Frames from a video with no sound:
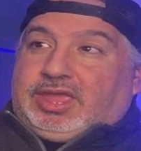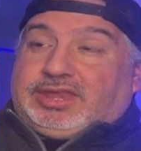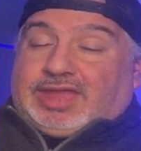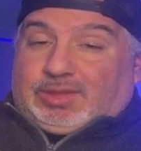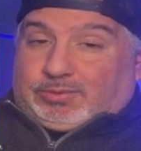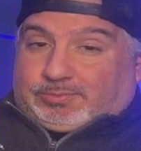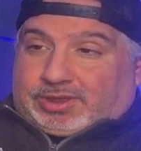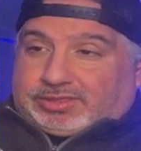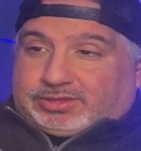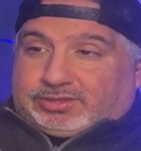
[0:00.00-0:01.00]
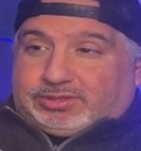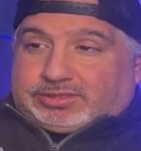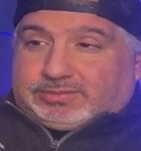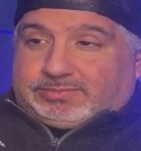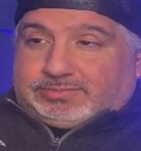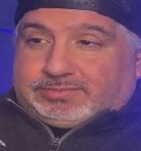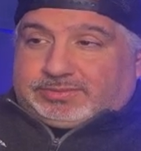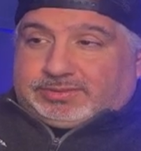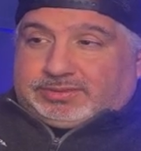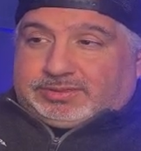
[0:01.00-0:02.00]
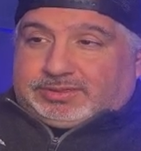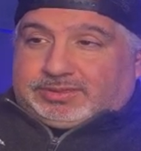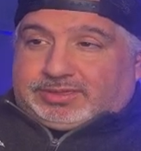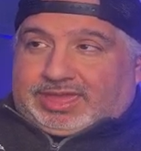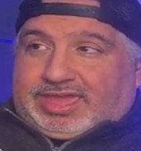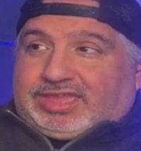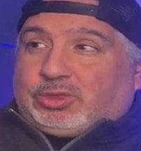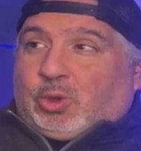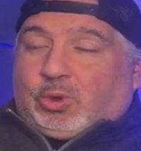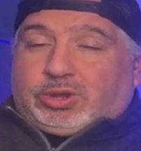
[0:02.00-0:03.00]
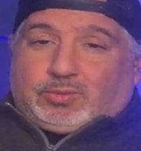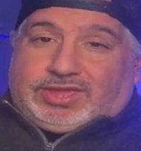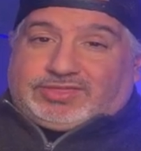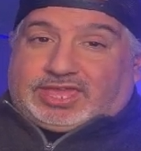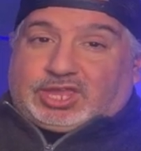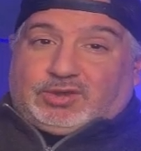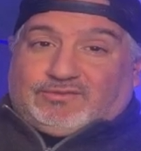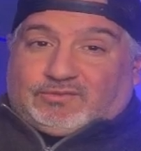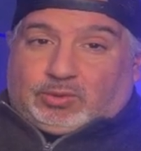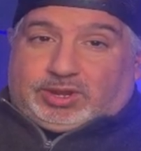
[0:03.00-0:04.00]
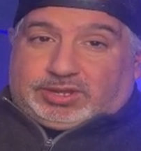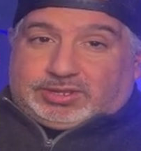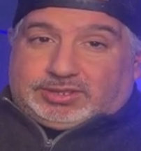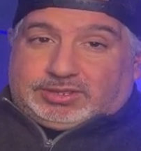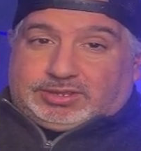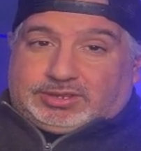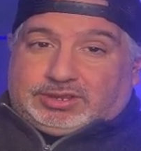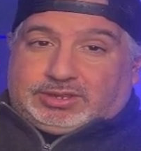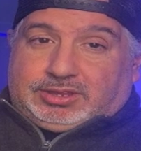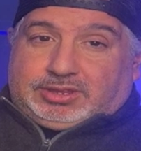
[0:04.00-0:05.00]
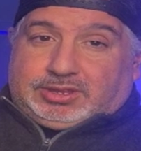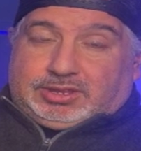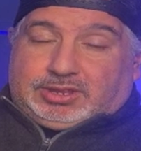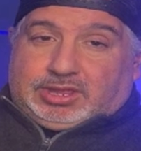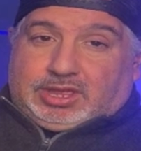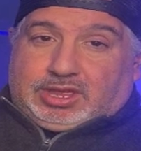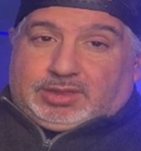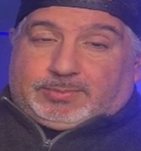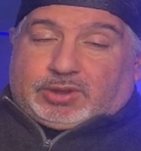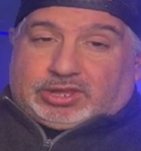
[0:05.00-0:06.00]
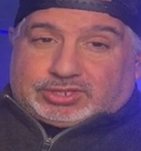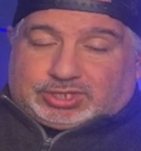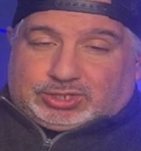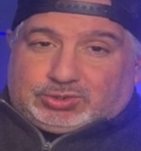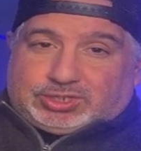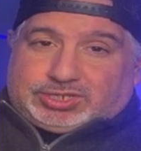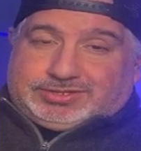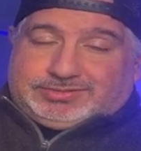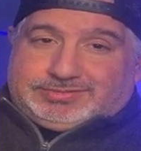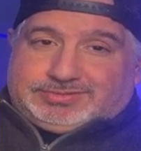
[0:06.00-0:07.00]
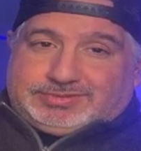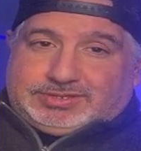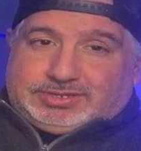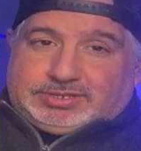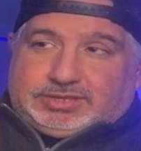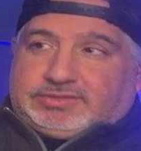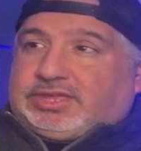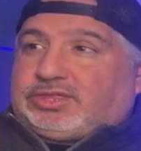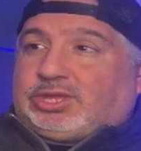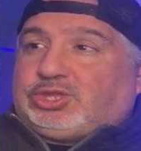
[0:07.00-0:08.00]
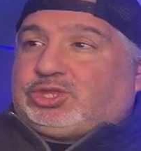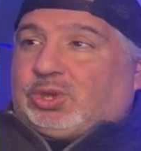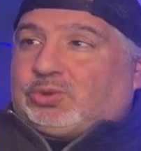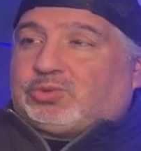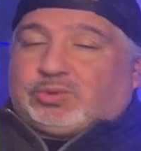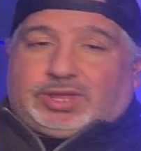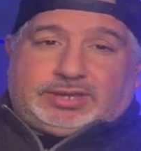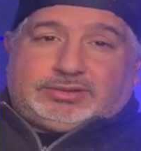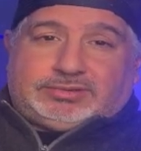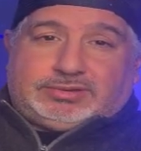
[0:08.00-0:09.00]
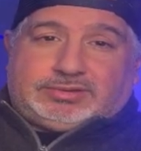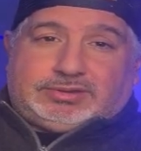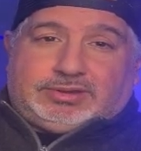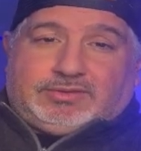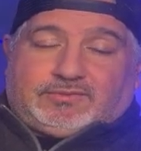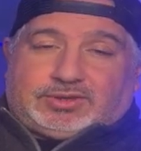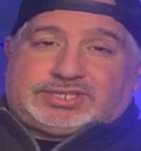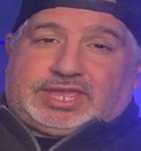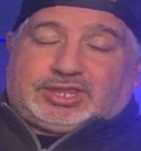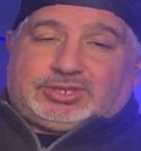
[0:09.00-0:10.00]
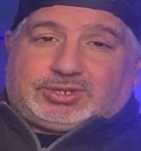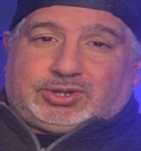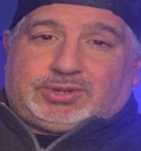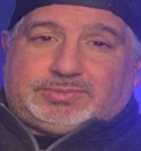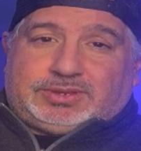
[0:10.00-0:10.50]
And I will prosecute them. And the only way they can avoid uh, prosecution is if they don't run for a second term.